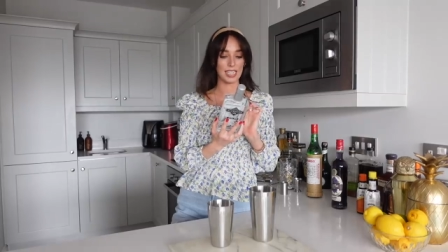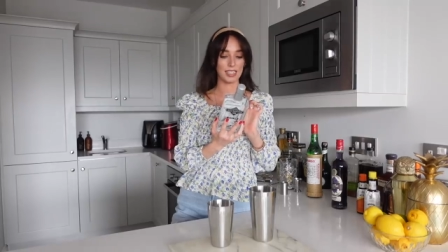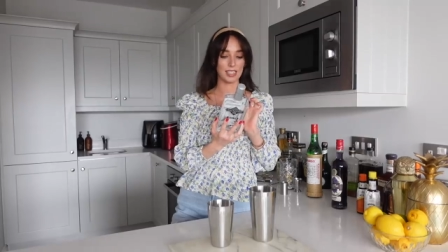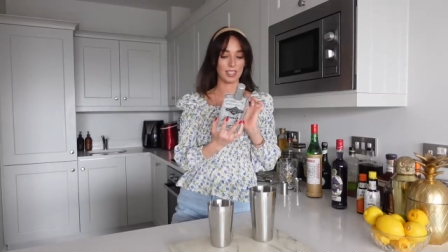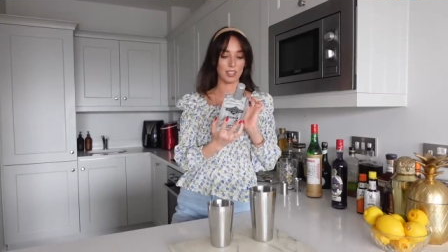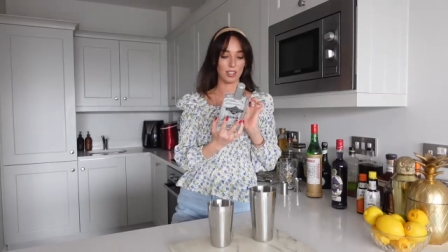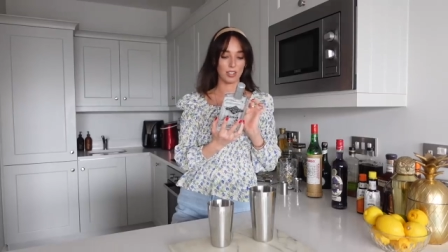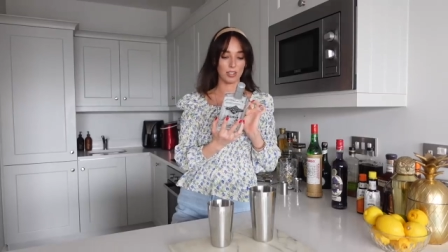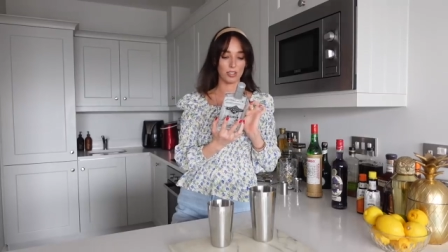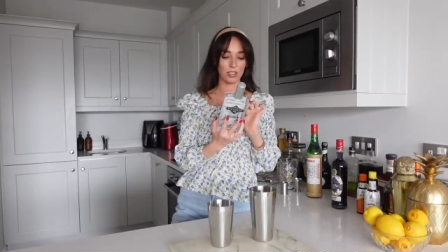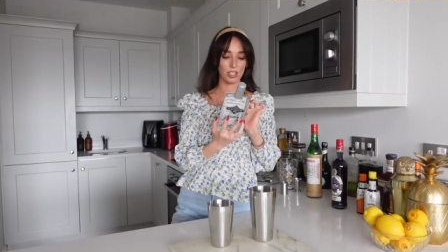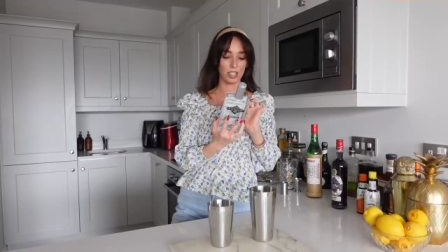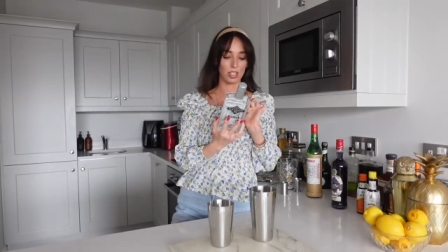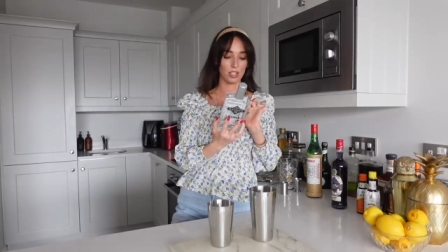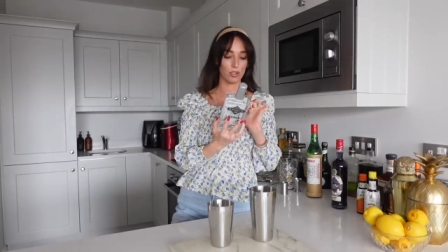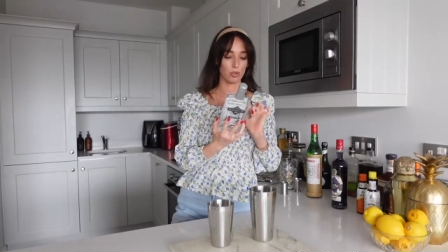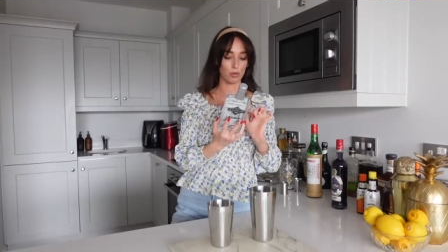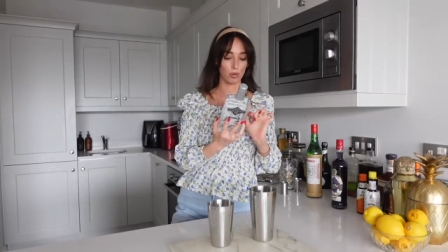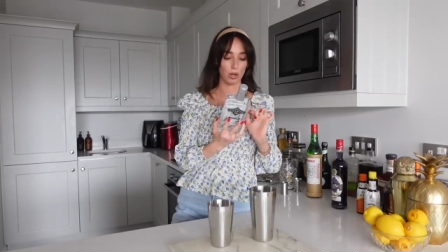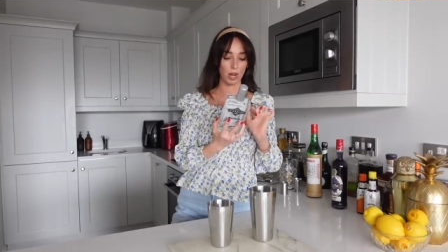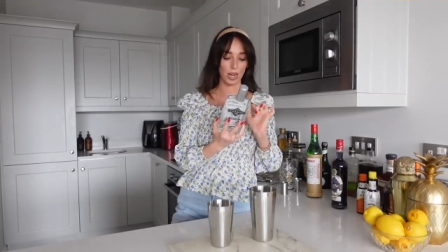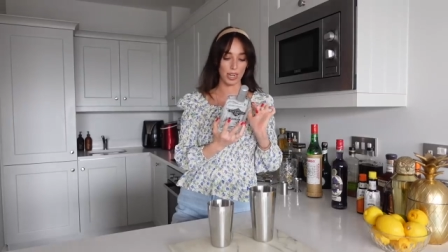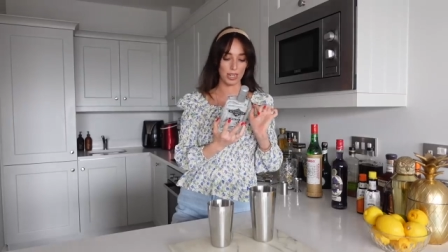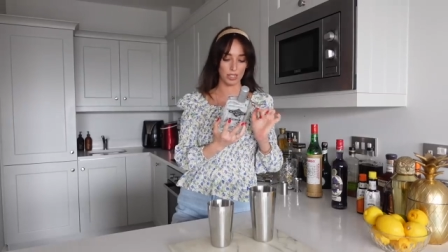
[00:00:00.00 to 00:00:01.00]
It's a London
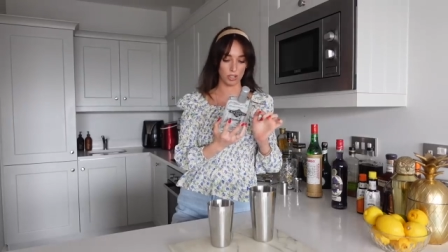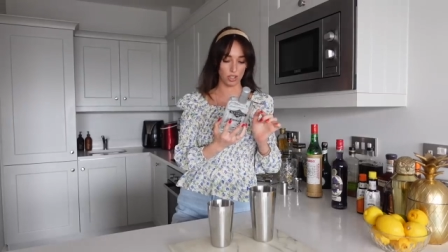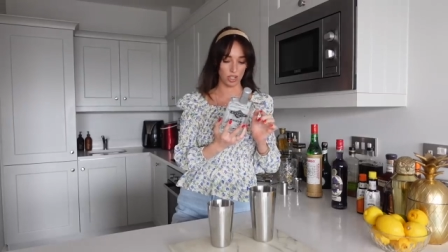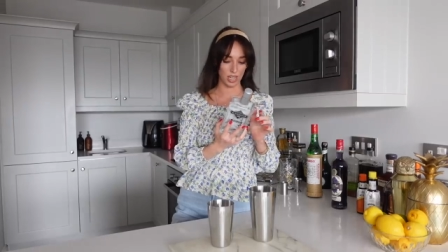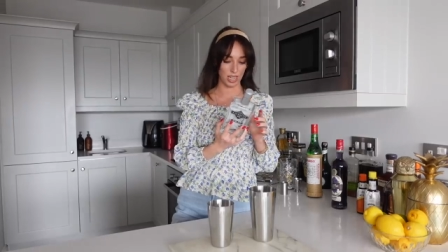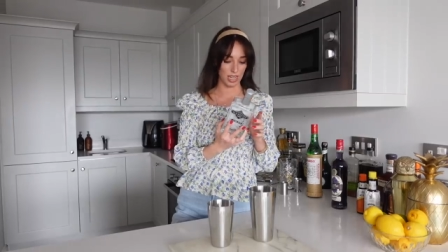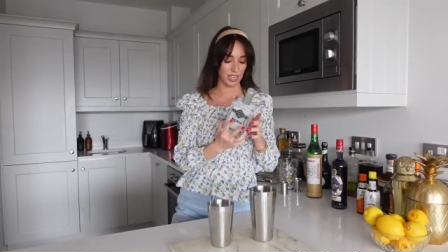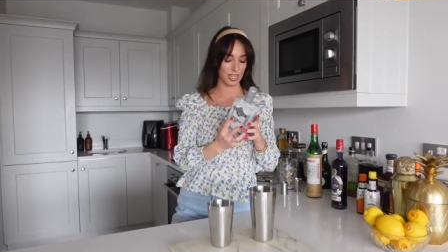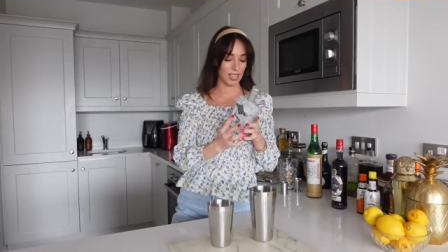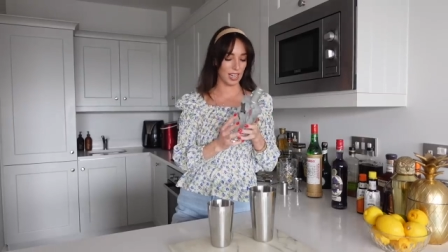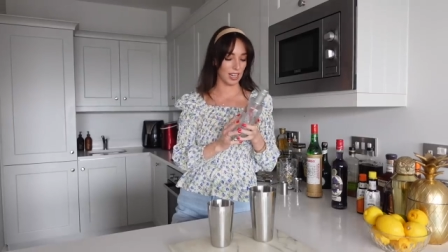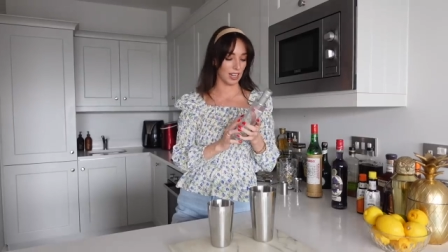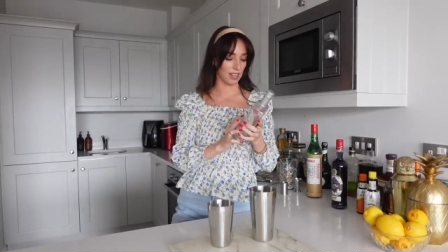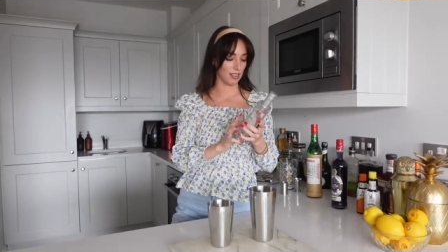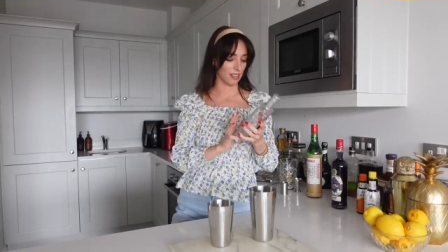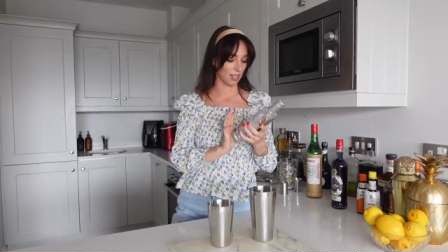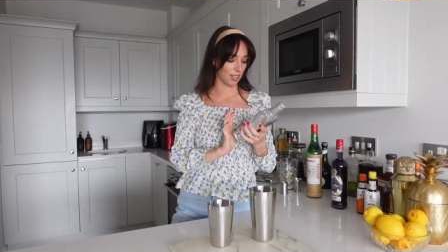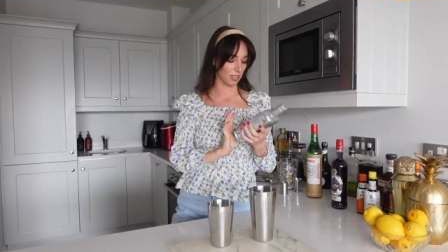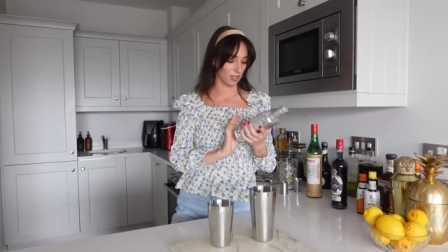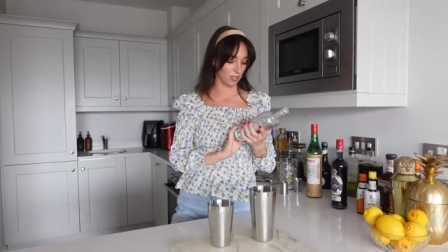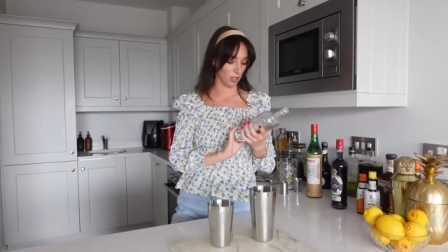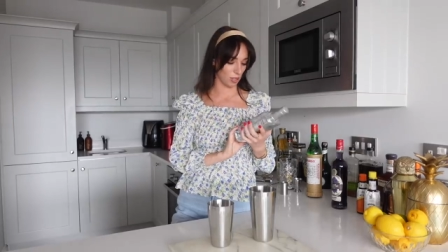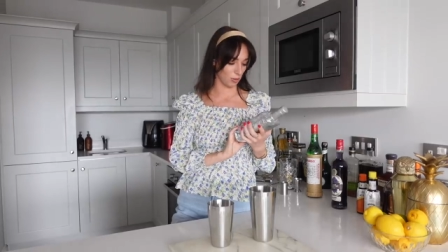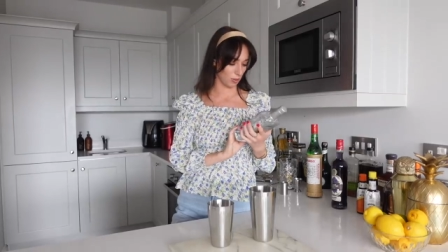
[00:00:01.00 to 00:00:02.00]
dry gin, and I
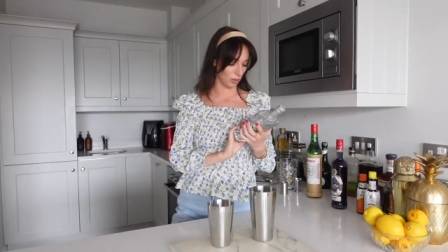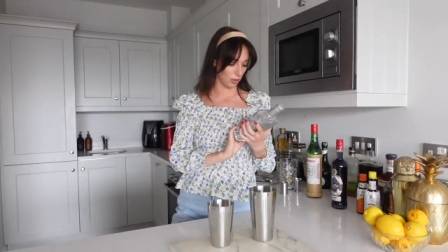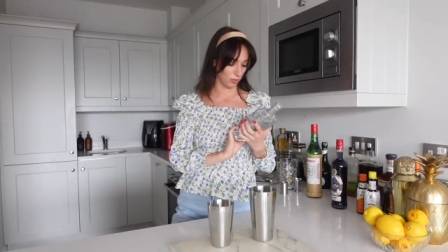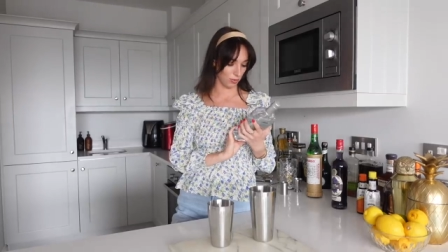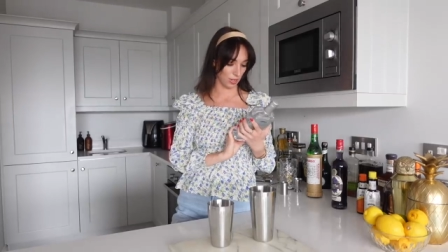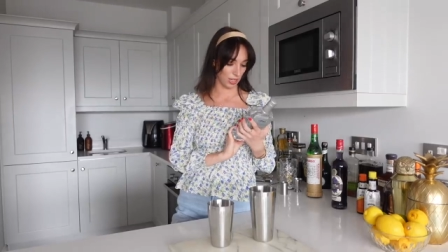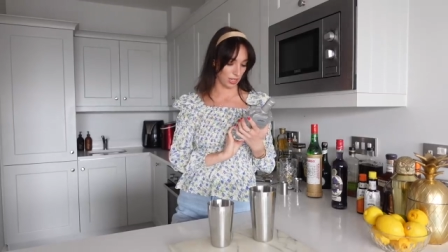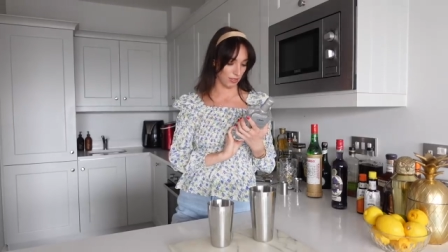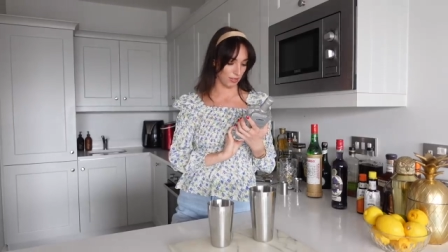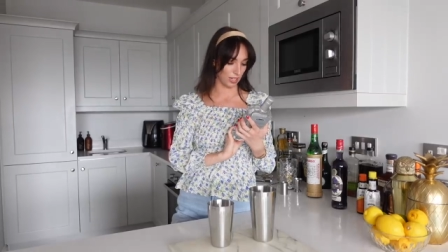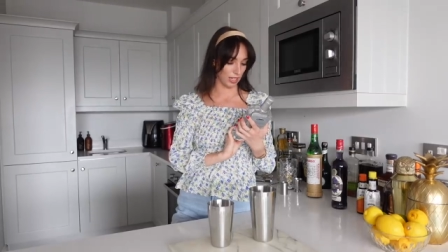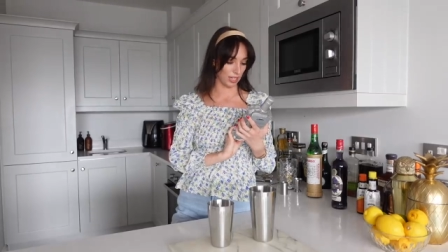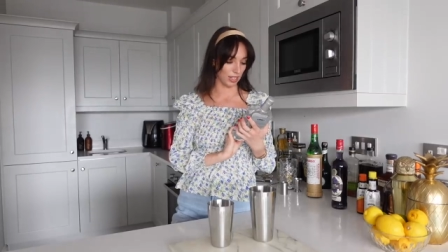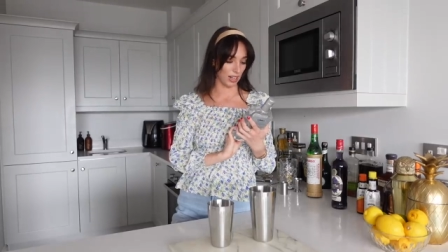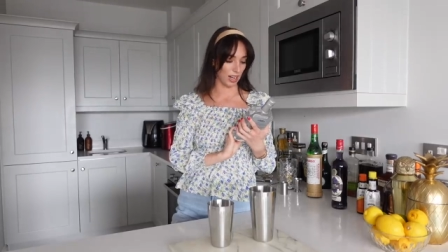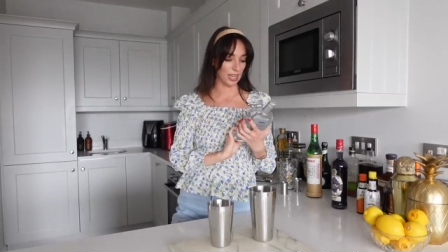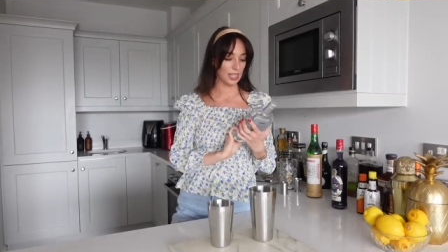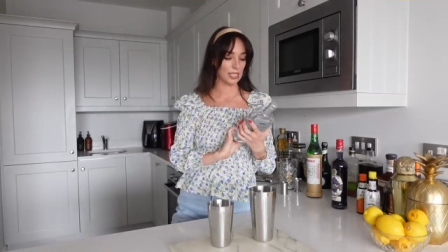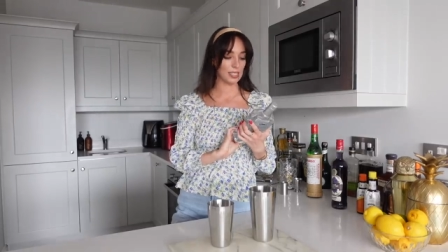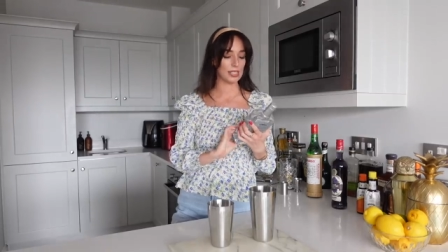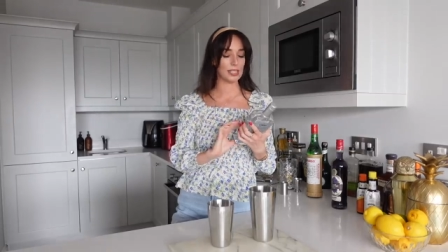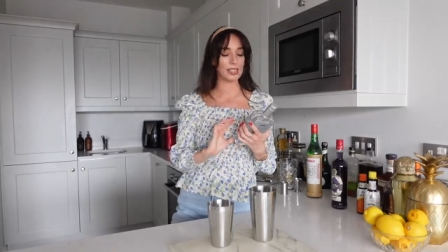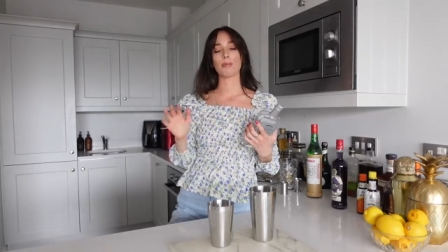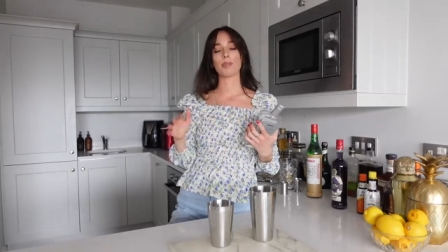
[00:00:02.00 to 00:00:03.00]
think it's going to be really, really
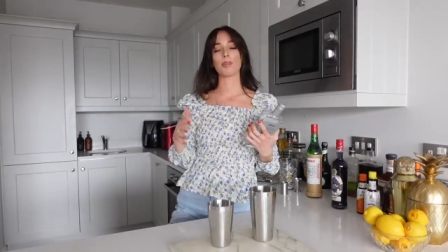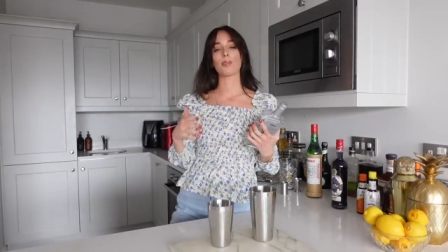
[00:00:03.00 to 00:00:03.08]
nice.